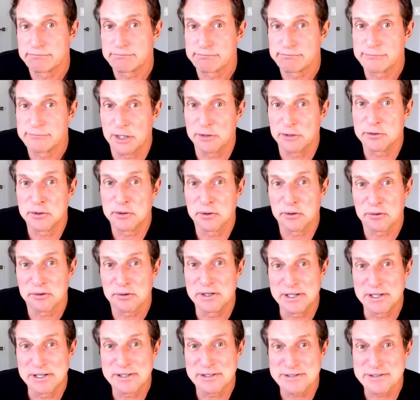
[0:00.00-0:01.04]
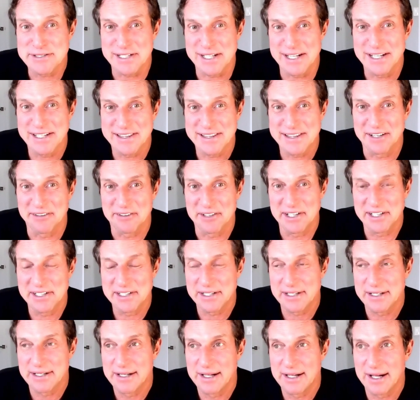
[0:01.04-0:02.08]
you know two or three years to get there, right?
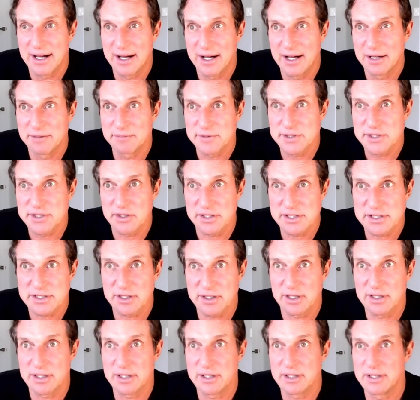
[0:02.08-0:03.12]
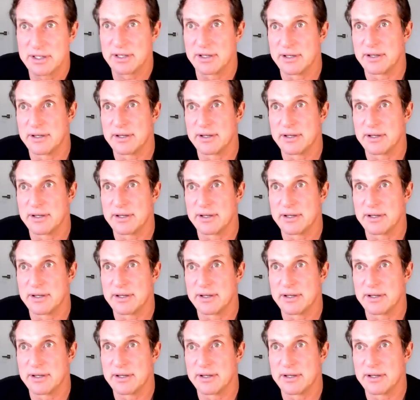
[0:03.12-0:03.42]
Um, so I started.